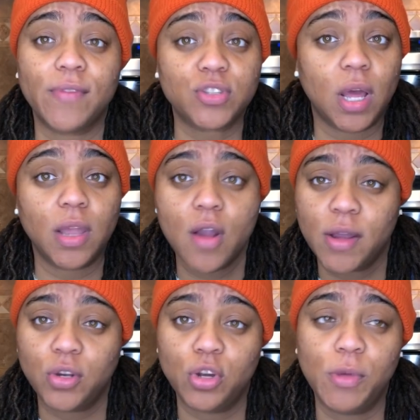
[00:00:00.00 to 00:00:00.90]
So I learned how
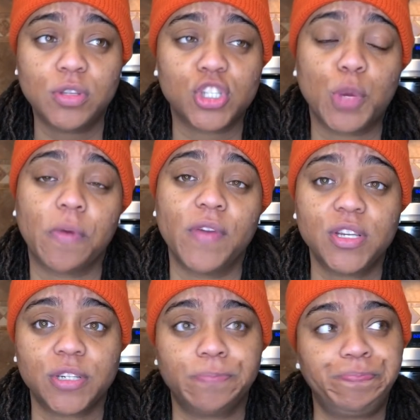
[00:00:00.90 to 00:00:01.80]
to do music
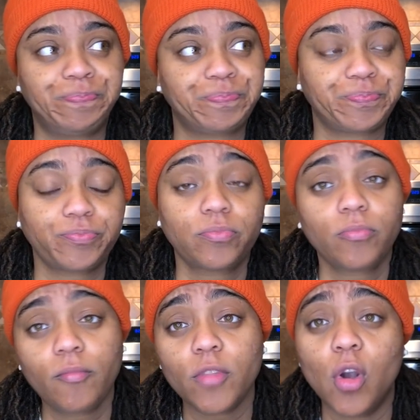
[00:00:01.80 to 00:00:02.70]
supervision
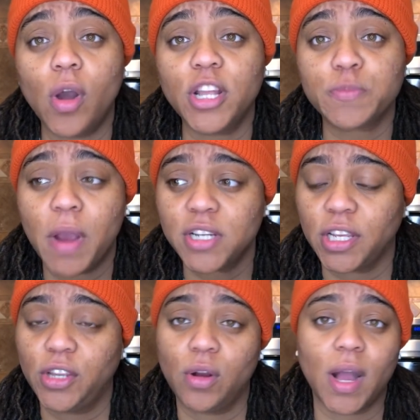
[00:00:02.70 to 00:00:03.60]
on this
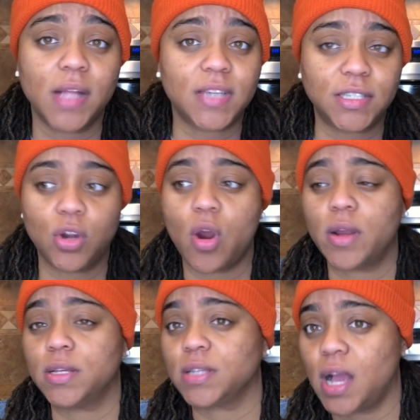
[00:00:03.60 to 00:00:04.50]
project, contacting
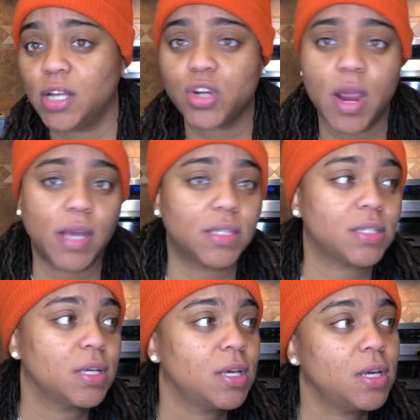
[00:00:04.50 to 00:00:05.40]
artists, contracts,
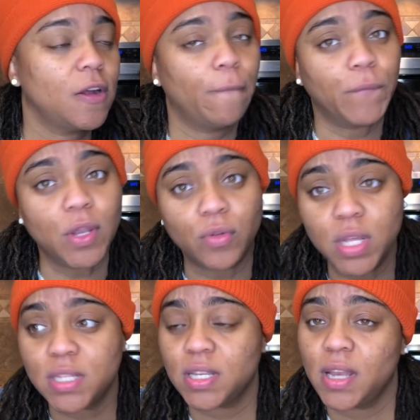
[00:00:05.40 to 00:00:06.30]

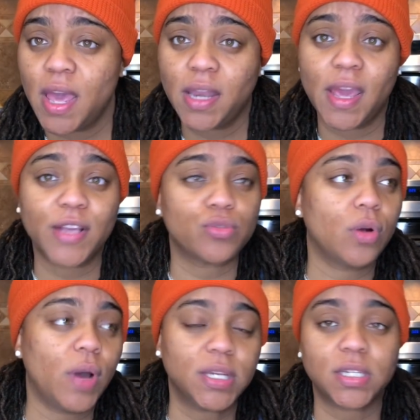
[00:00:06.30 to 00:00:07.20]
this and that, and answering
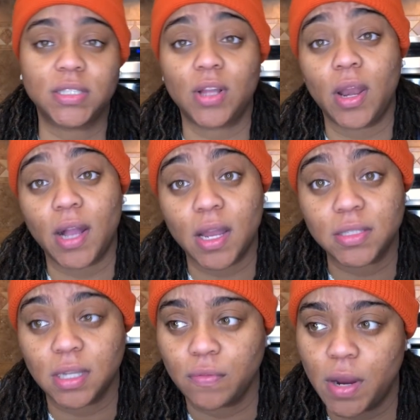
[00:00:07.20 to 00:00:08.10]
questions and all that kind of
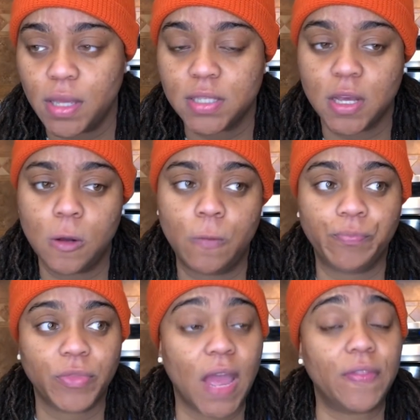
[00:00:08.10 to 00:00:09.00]
stuff, right? So
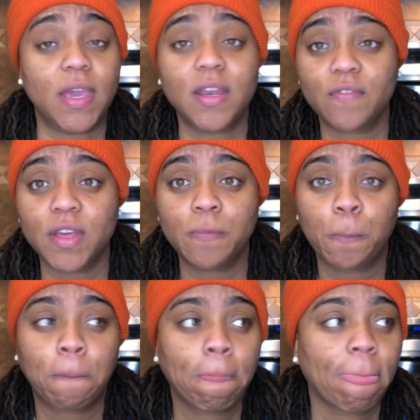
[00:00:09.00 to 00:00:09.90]
at the end of it,
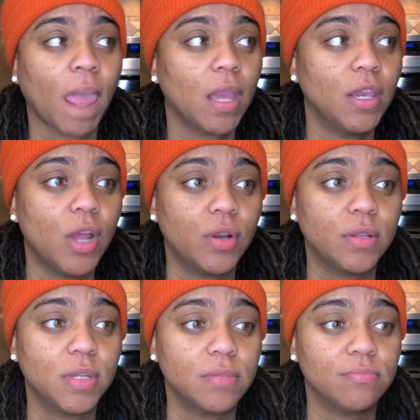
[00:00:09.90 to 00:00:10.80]

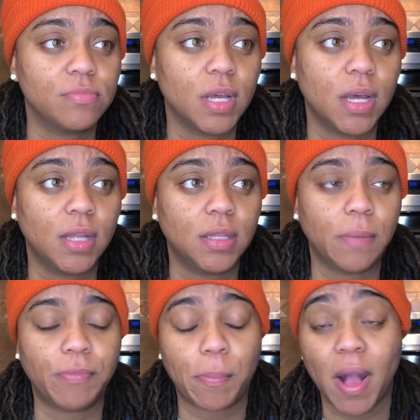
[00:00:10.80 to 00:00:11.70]

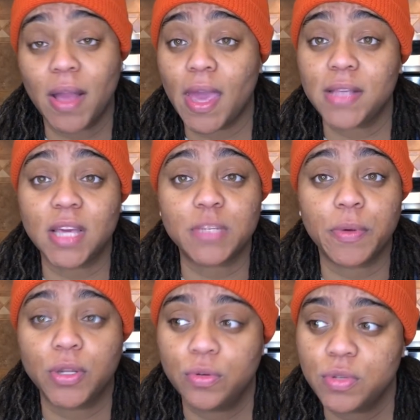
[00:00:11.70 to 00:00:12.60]
the podcast gets
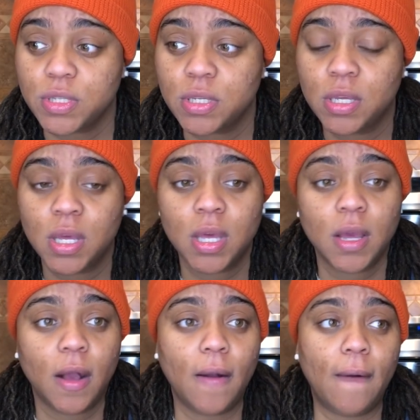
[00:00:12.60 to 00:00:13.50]
produced.
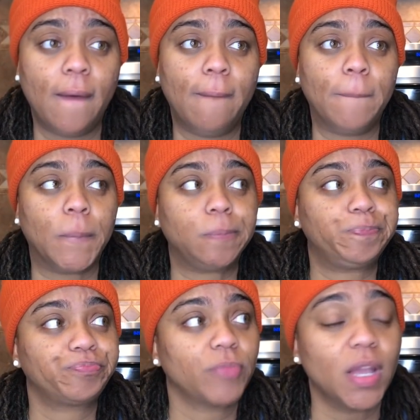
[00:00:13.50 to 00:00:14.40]

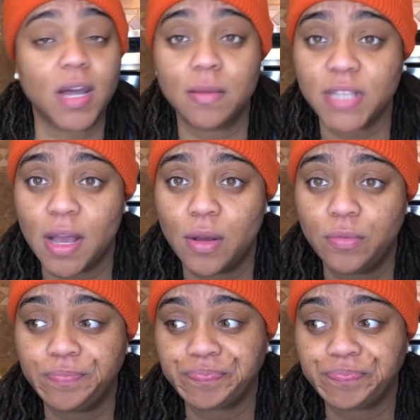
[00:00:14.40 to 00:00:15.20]
It comes out.